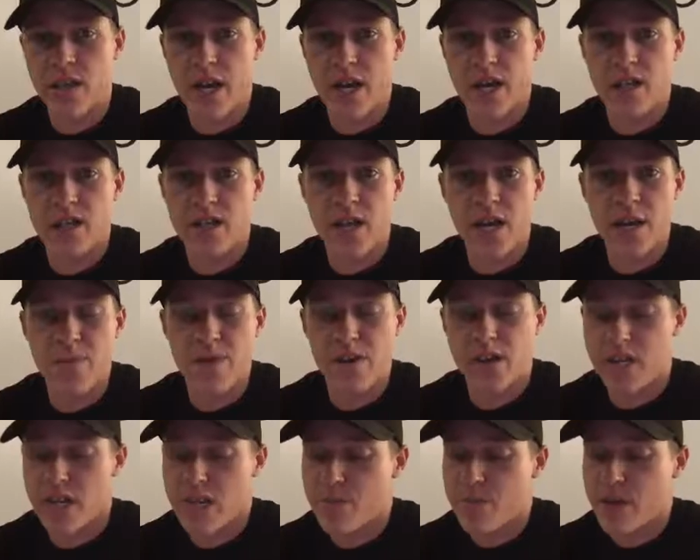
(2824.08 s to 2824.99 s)
any type
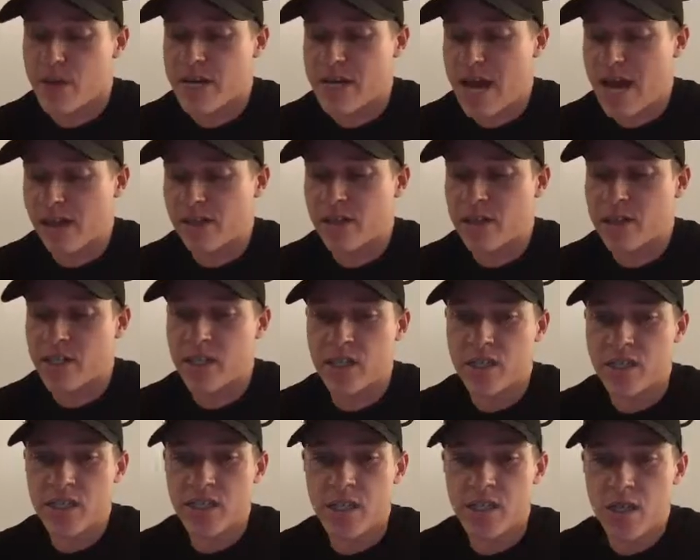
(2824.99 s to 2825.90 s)
of deep
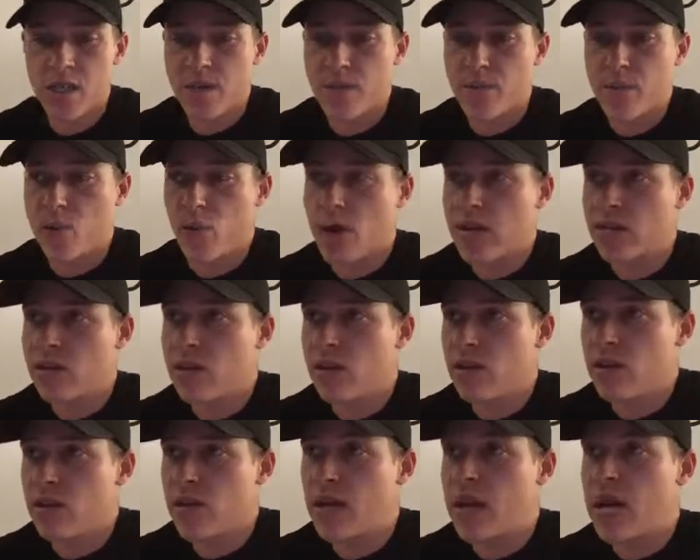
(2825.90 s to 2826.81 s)
analysis, but when I
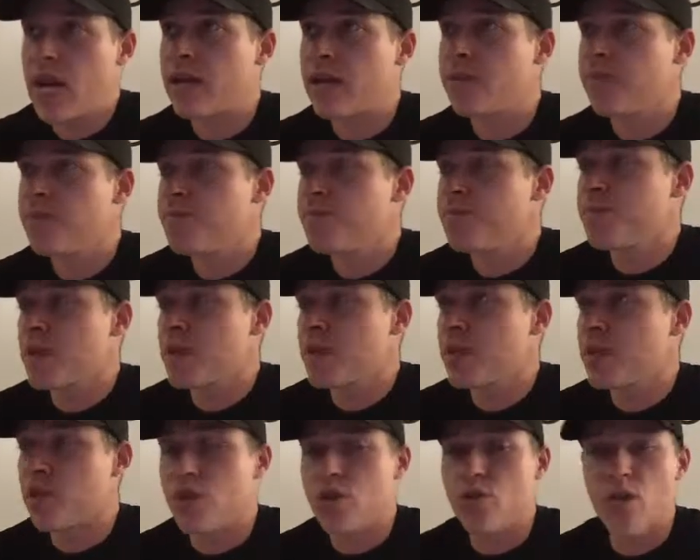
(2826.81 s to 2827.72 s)
look at
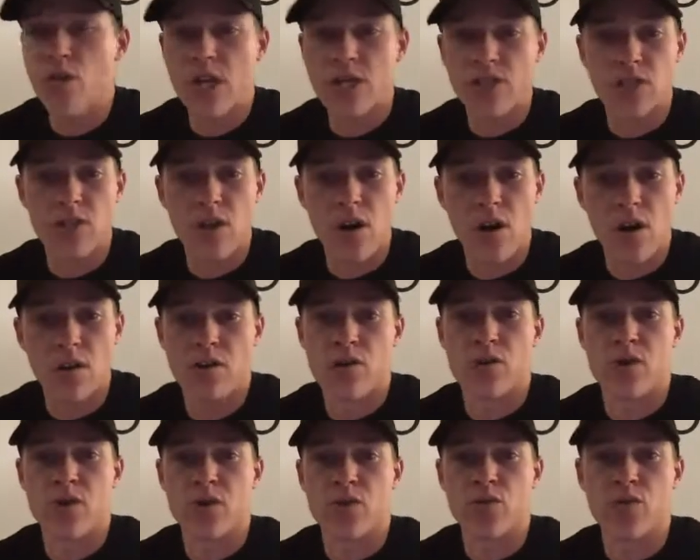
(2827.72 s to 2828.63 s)
the US
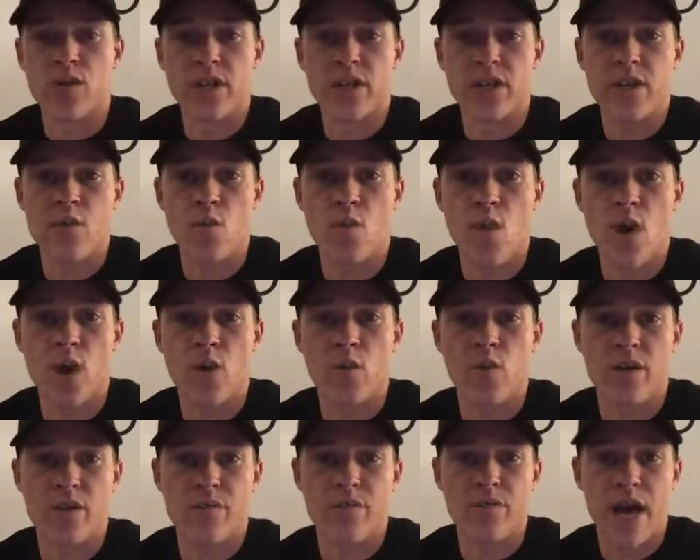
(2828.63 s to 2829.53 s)
dollar is really what
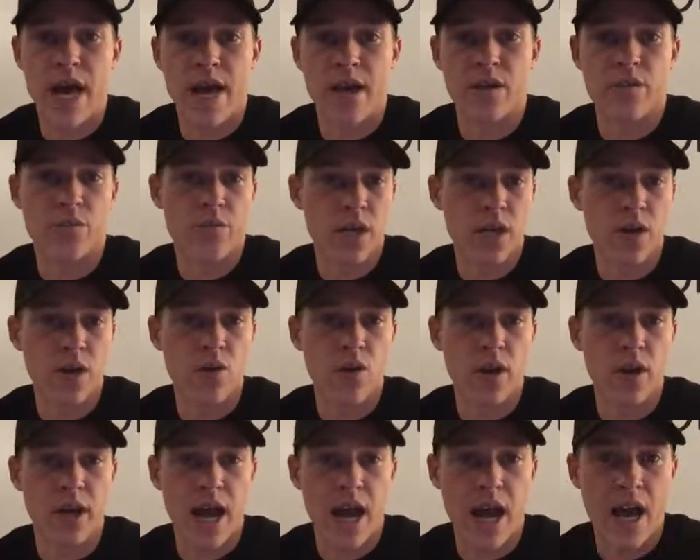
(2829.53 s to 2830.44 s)
we peg
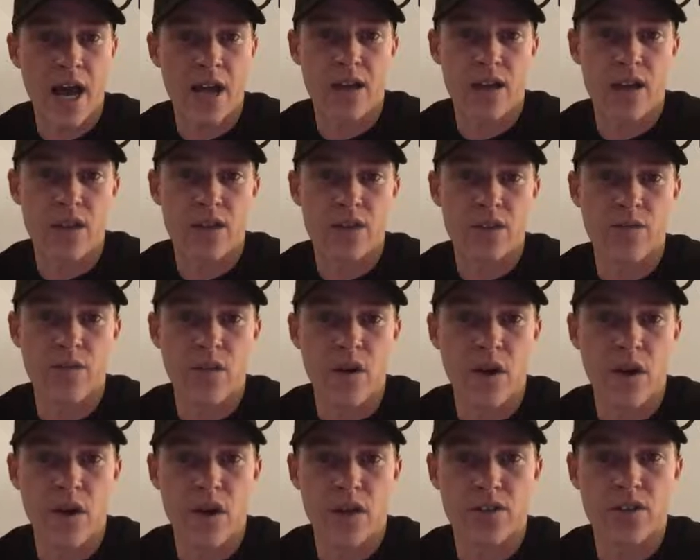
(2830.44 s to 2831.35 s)
Bitcoin at as
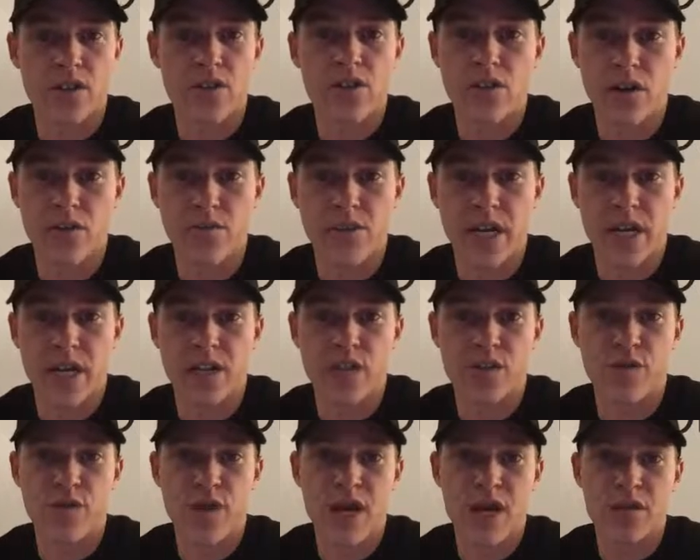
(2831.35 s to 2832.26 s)
far as determining
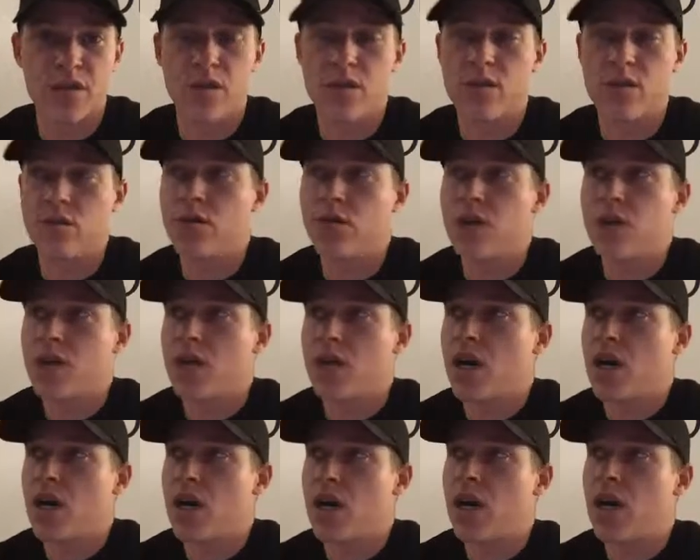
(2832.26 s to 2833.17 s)
its value.
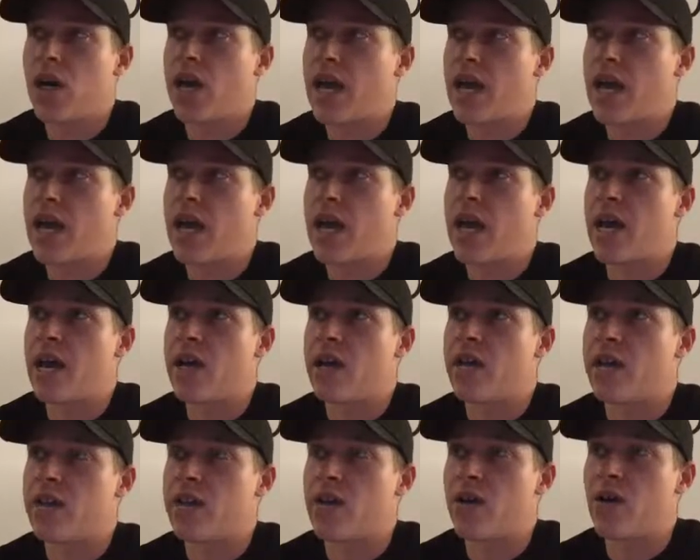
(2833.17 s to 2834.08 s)

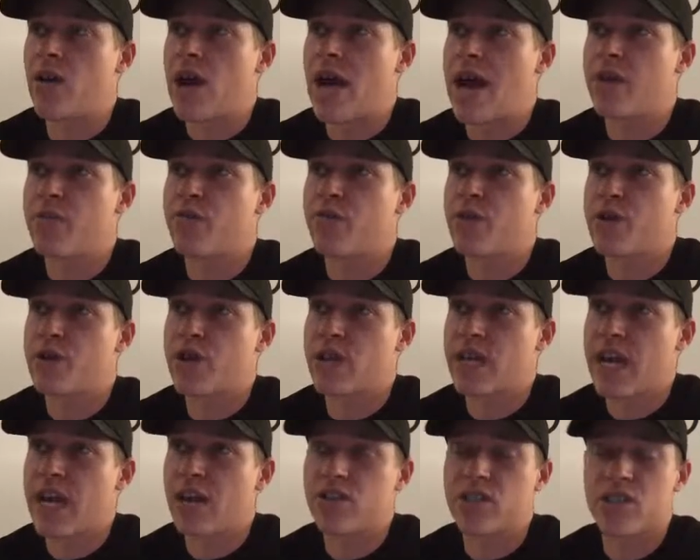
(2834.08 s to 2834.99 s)
And
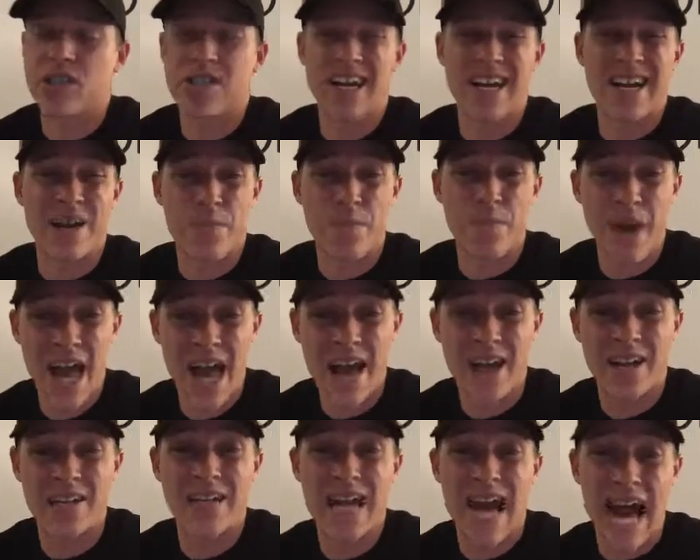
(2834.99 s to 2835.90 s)
everything else is kind of
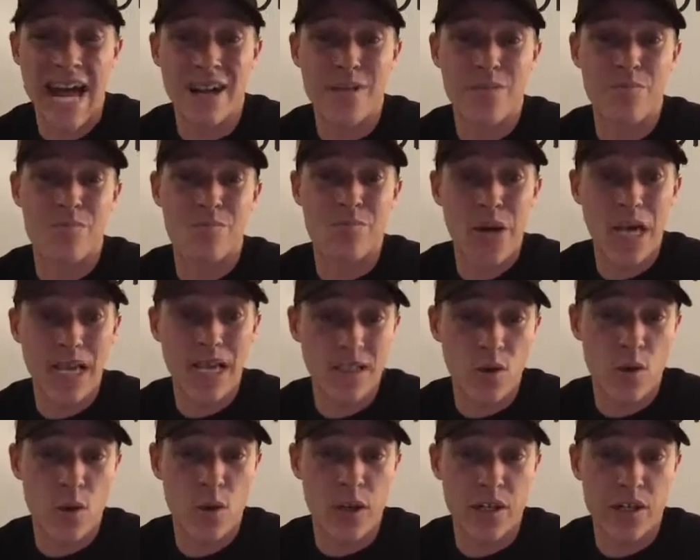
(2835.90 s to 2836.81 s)
pegged at
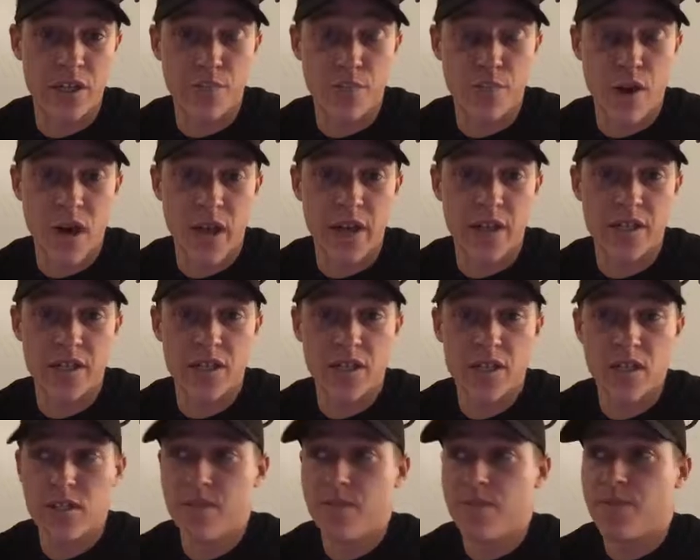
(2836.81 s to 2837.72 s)
Bitcoin's
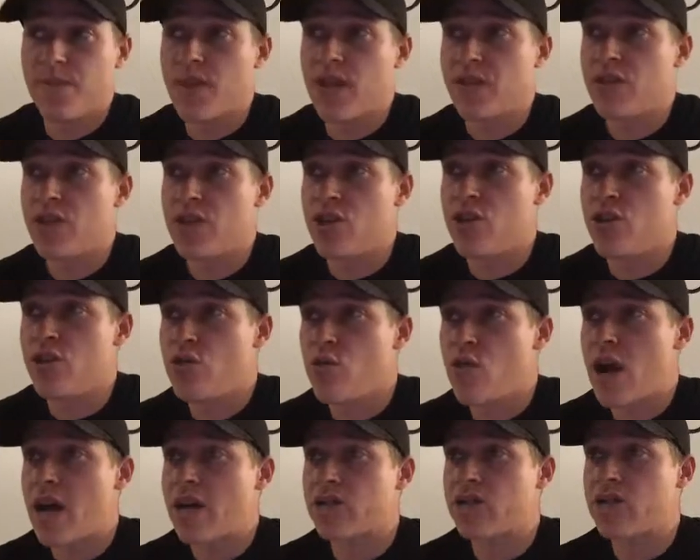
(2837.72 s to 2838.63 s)
price, that the
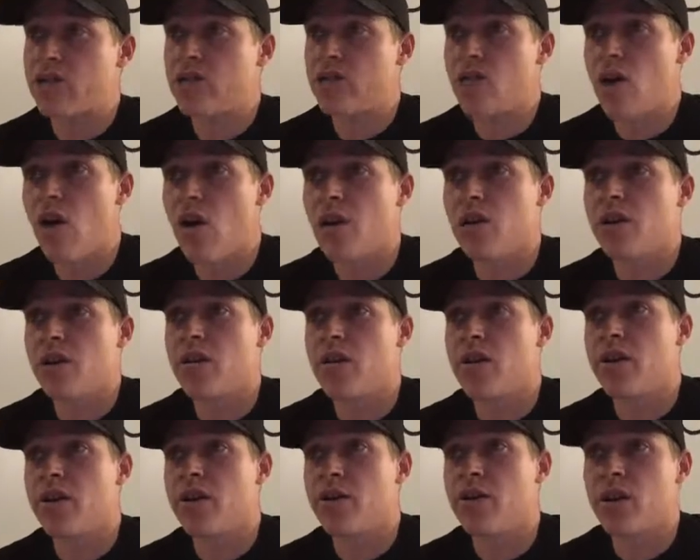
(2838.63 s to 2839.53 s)
US
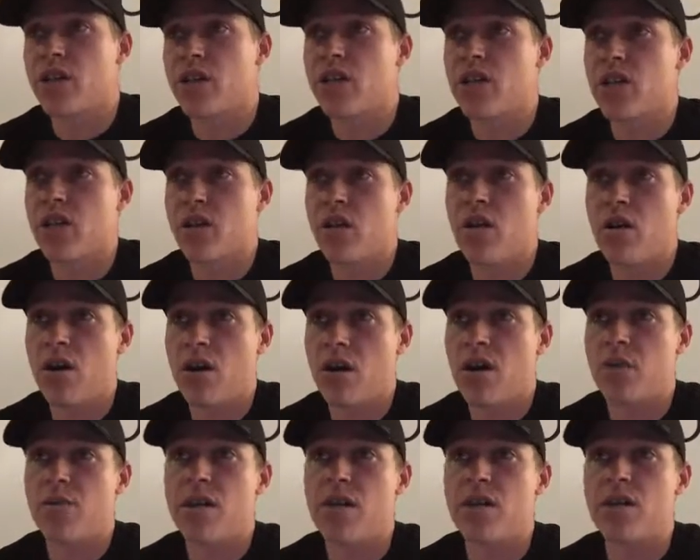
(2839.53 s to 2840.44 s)
dollar and US
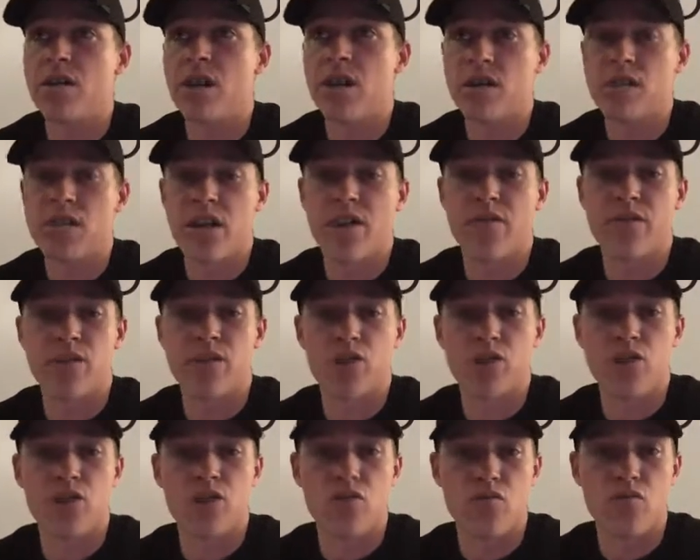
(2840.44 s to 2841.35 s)
economy does have a
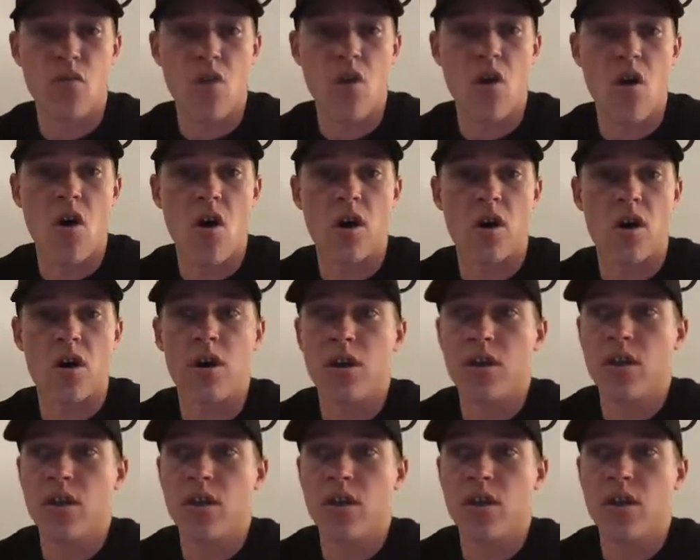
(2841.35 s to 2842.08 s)
strong